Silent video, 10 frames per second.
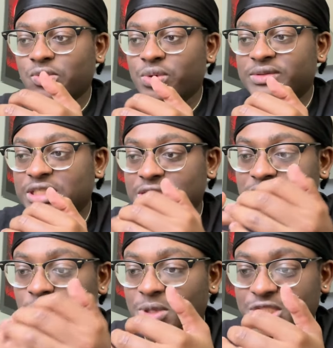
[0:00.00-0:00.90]
We've seen
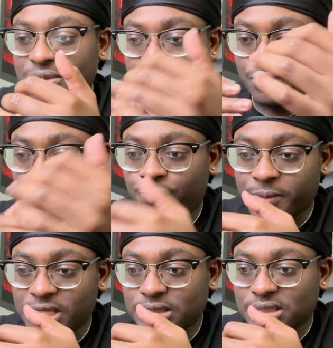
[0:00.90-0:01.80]
so much
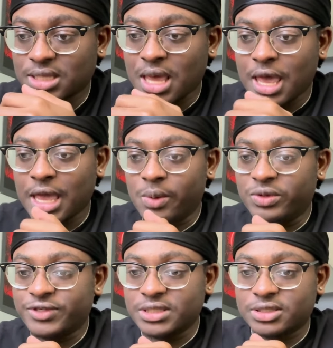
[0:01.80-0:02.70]
improvements, and we've
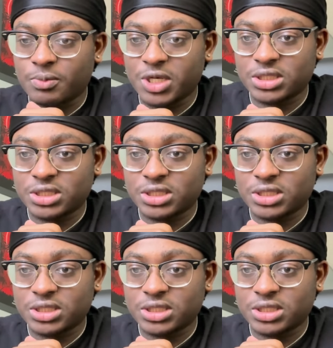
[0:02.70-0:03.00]
seen so much.